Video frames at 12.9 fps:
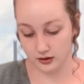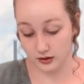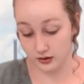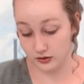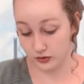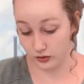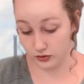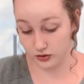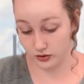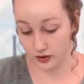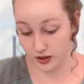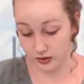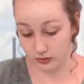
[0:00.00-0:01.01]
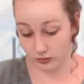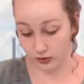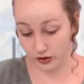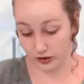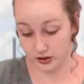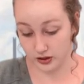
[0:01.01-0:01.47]
the screw to it
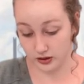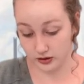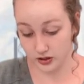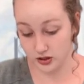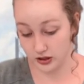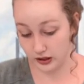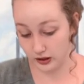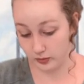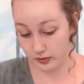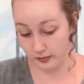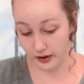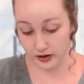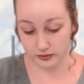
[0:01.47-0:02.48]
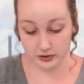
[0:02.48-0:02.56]
worked just a little bit better